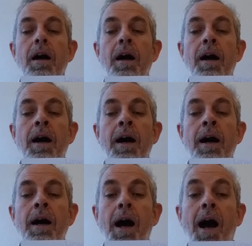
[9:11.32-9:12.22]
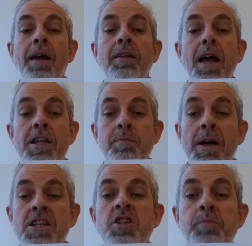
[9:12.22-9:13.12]
as
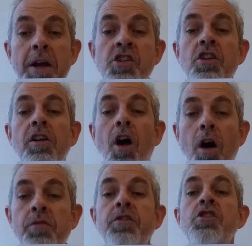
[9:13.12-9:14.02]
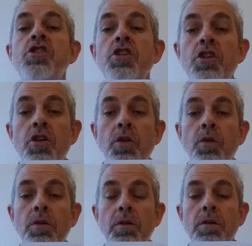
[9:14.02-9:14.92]
my special offer to
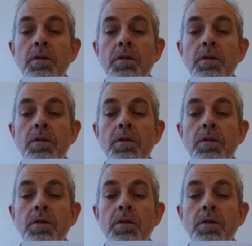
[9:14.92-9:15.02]
you,